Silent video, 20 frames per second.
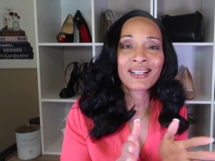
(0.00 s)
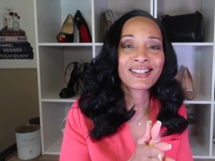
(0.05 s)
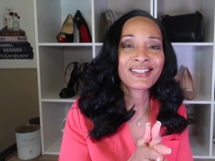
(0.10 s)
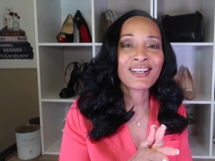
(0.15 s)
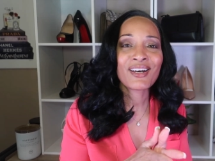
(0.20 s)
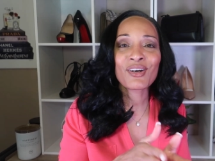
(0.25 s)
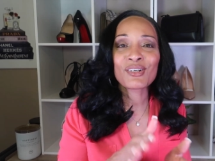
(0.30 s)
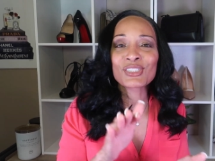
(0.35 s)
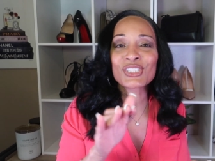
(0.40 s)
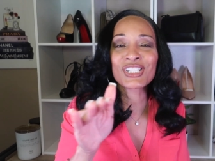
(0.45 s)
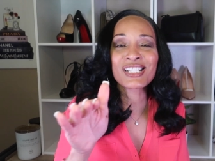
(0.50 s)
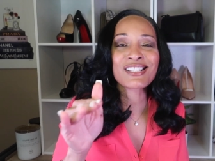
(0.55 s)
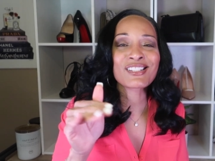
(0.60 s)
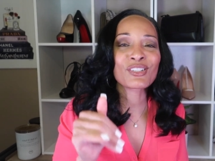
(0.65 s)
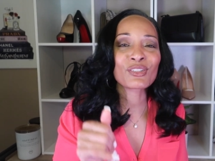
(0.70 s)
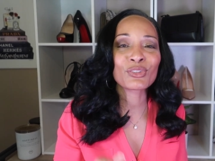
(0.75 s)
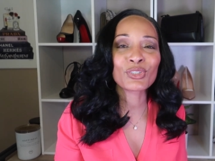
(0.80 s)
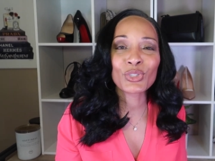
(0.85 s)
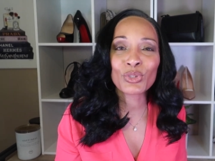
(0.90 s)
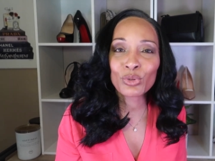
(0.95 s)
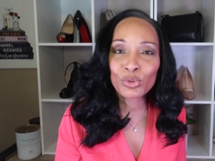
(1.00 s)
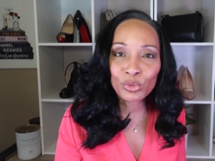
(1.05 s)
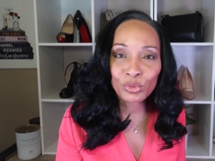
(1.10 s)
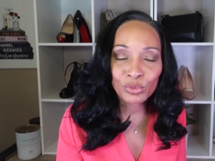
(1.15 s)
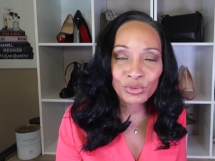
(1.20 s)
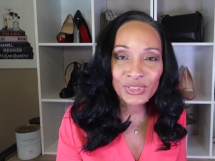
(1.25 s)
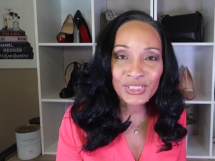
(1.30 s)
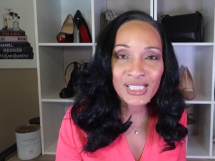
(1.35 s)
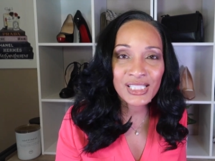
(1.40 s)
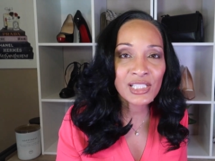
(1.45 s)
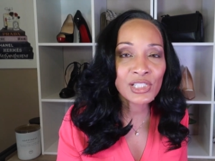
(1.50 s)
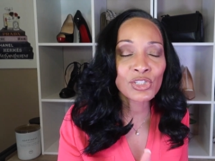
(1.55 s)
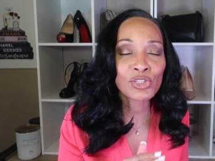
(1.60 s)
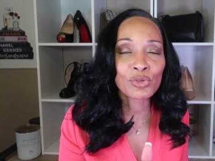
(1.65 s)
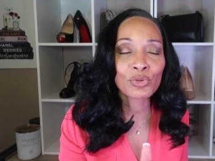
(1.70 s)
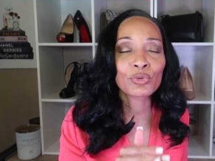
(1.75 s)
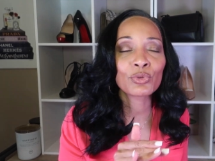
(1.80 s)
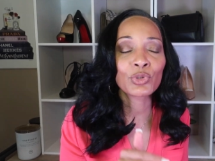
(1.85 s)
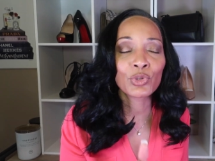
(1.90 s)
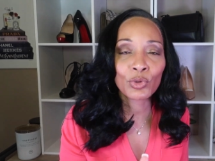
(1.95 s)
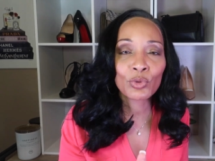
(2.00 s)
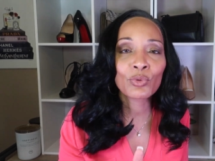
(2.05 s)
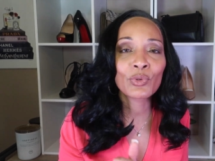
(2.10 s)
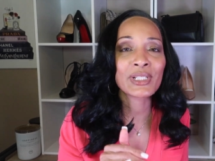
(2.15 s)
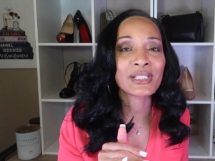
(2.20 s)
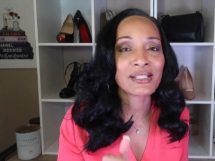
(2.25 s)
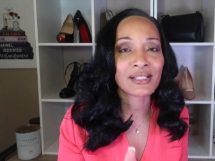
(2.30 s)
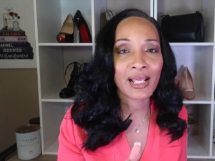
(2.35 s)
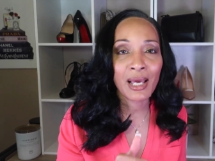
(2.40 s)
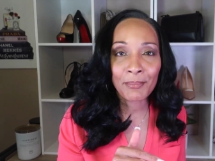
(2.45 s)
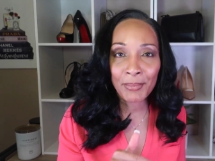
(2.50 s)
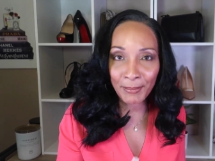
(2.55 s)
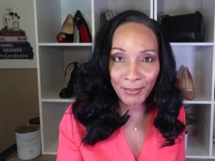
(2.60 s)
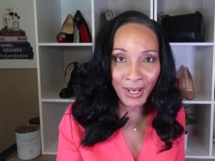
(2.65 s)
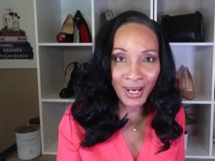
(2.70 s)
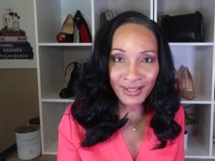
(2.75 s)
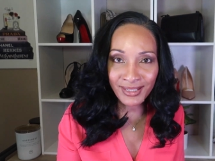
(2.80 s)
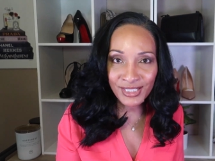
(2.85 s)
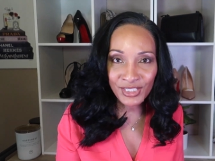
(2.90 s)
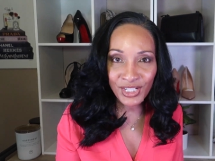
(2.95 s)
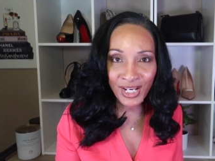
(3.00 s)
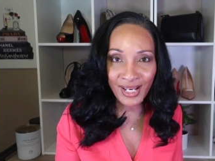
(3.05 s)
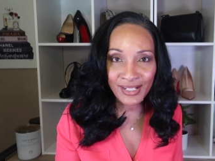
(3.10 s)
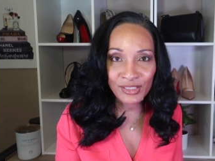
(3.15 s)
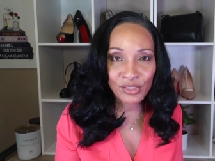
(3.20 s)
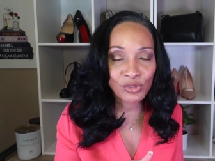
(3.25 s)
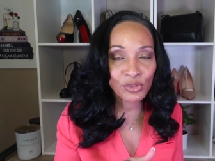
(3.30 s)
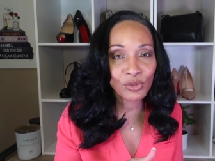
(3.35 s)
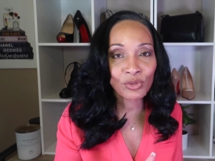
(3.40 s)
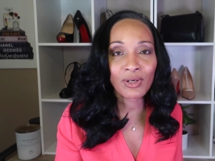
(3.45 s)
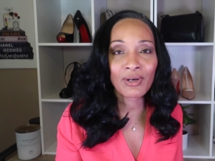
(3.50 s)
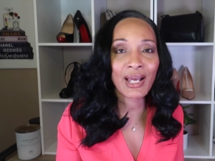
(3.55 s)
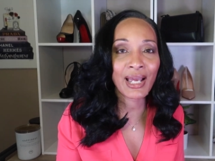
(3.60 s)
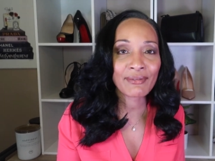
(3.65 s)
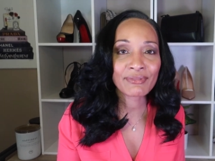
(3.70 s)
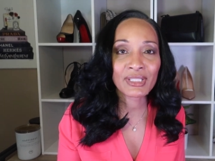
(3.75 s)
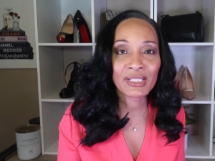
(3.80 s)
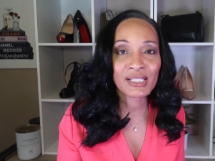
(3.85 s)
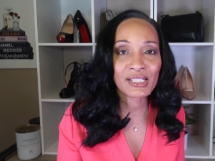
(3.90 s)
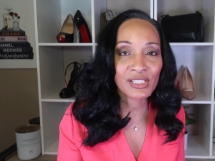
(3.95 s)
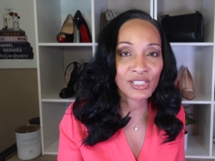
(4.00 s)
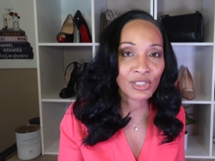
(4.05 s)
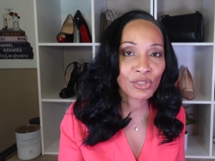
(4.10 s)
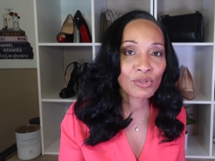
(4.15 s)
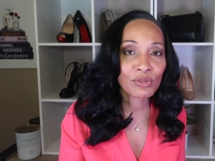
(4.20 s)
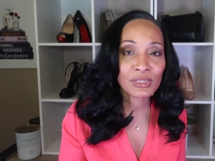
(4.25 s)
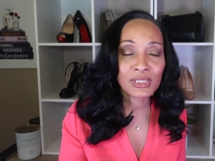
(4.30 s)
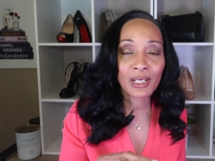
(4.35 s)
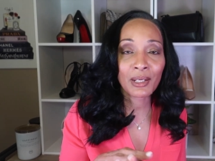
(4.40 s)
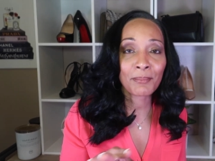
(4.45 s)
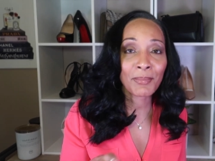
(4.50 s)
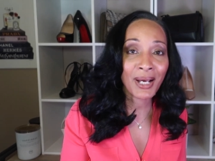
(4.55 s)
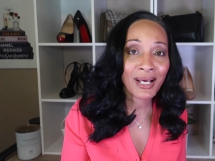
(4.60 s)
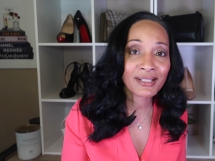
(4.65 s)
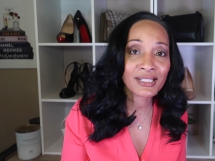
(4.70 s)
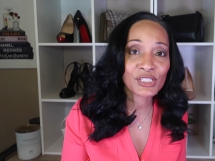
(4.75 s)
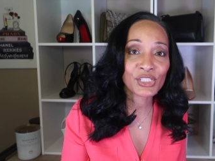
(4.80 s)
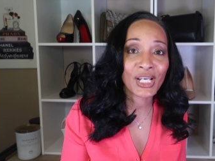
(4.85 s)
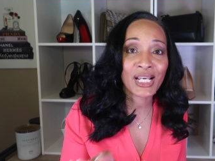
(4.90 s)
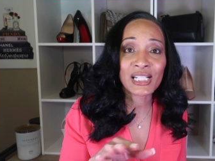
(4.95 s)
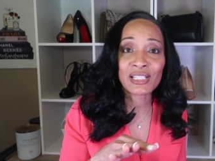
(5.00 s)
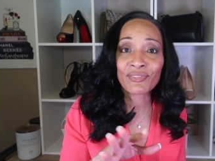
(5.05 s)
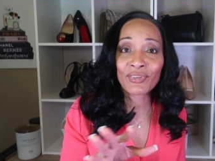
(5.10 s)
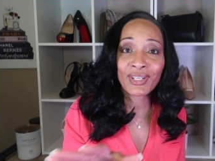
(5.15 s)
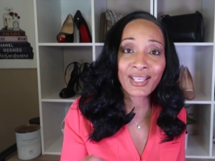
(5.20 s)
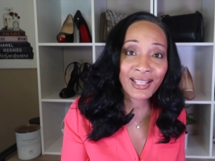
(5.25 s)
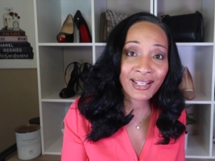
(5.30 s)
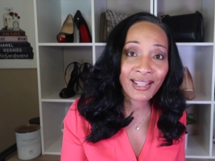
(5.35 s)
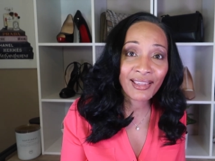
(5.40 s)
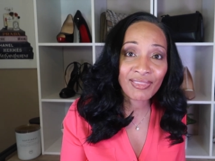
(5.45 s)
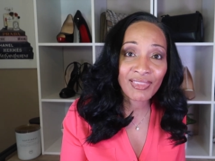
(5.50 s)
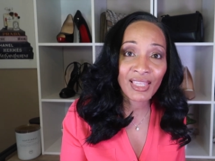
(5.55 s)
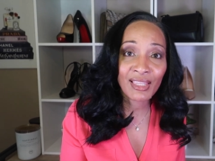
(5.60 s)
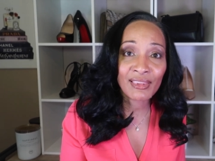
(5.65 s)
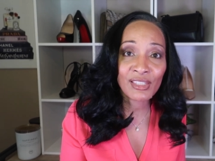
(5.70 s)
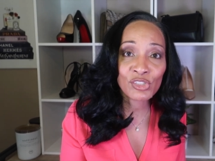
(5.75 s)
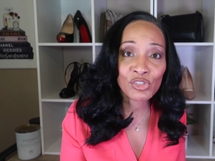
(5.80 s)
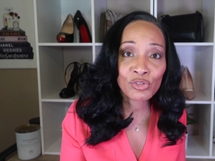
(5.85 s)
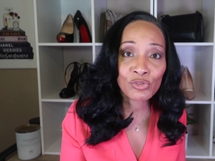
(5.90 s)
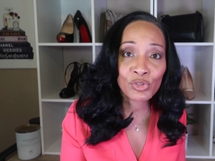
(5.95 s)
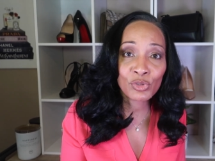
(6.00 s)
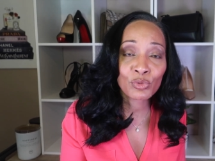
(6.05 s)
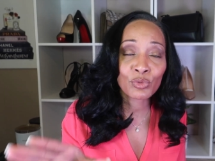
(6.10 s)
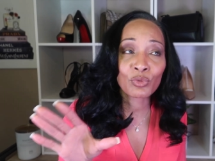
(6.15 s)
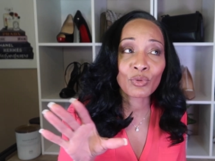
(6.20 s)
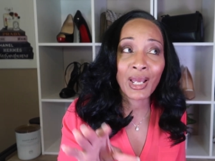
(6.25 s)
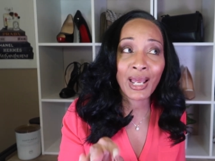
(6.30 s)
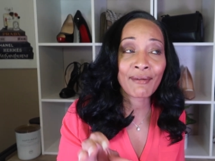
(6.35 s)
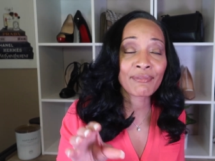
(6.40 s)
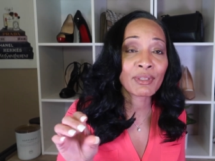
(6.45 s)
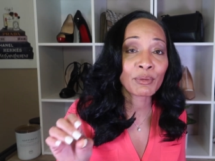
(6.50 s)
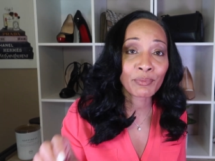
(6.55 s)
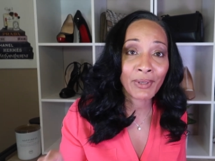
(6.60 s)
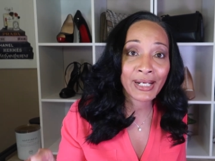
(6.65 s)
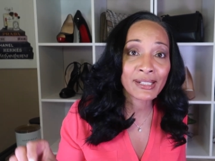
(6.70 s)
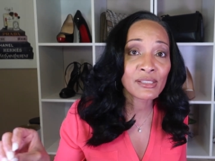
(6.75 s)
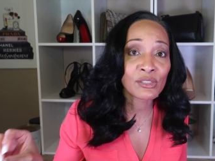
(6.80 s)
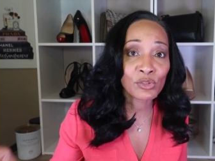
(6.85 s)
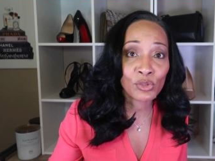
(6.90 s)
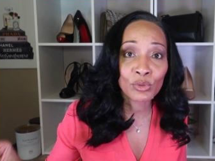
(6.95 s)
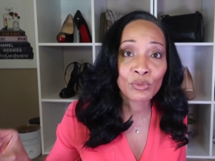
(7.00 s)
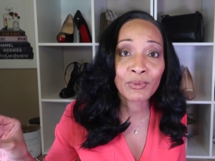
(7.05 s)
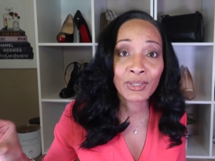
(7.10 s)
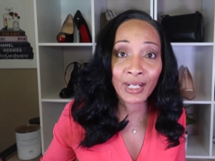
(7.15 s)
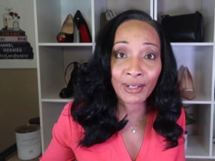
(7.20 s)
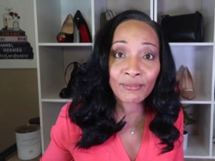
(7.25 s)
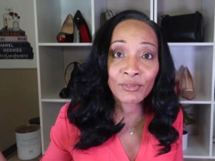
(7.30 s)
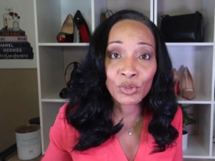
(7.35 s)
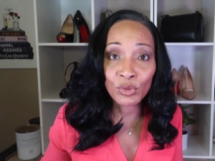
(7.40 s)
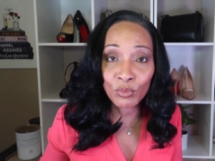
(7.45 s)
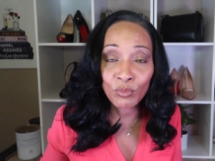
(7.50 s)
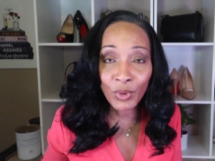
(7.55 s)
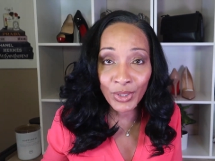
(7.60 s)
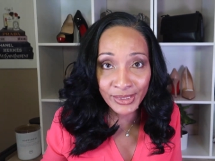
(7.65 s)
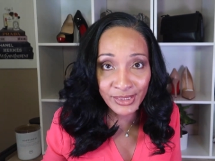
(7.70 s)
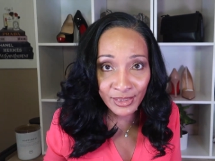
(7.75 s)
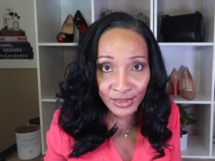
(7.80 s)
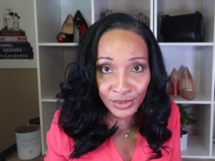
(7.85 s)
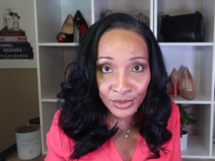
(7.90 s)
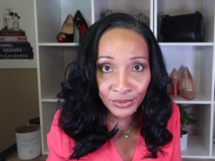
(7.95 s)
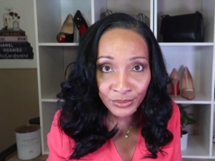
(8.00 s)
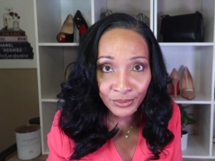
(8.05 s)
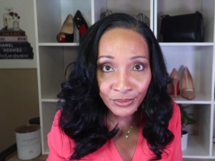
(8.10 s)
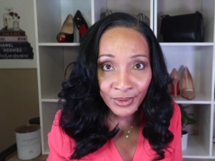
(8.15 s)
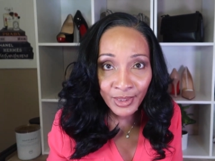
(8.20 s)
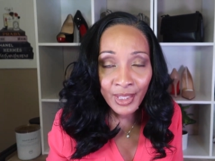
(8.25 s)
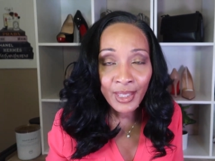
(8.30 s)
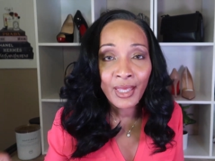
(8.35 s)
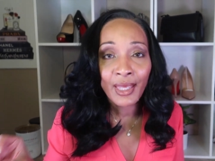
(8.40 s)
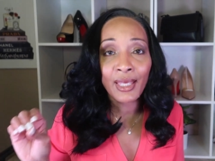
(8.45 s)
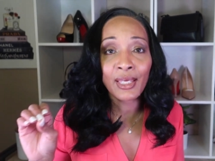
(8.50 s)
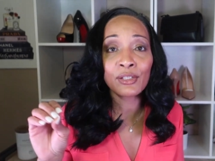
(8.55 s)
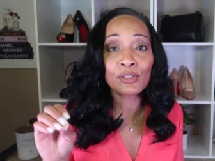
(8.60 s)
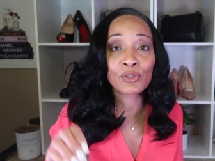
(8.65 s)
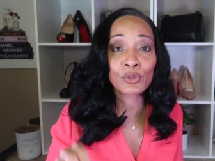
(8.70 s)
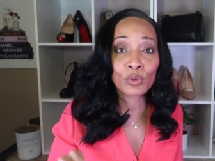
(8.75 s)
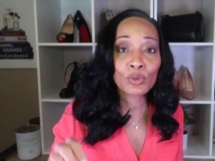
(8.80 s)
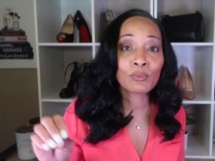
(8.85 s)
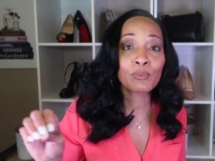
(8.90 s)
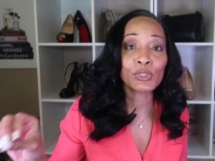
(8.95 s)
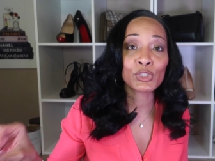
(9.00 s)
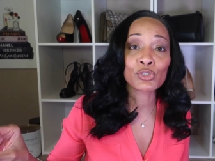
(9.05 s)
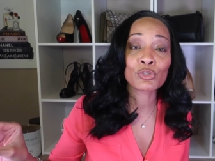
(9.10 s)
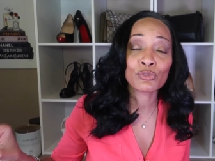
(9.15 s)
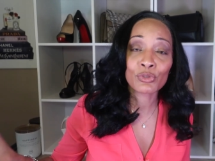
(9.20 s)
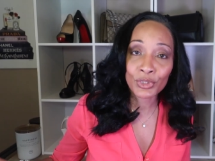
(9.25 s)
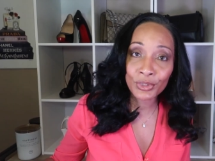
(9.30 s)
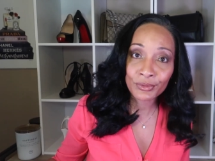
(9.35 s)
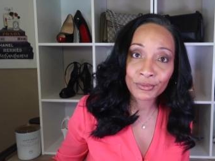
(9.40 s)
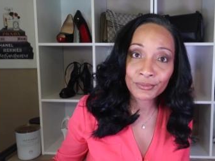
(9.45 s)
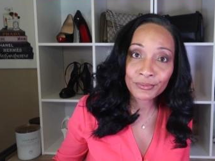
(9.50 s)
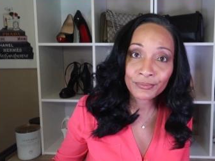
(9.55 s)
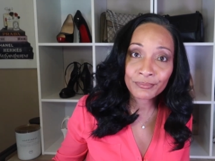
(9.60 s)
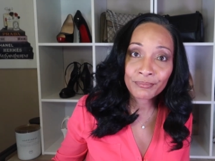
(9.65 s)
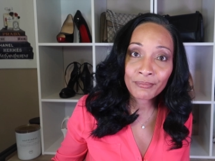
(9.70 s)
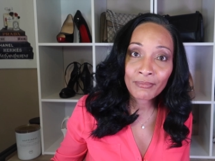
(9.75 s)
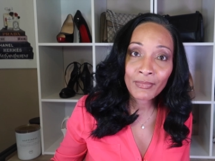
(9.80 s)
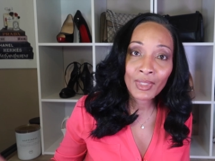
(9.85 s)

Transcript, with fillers: No, just do you. Just do you and stop apologizing. You don't have to continue to apologize for anything that you do. You have the right to do whatever you want to do and do what you do.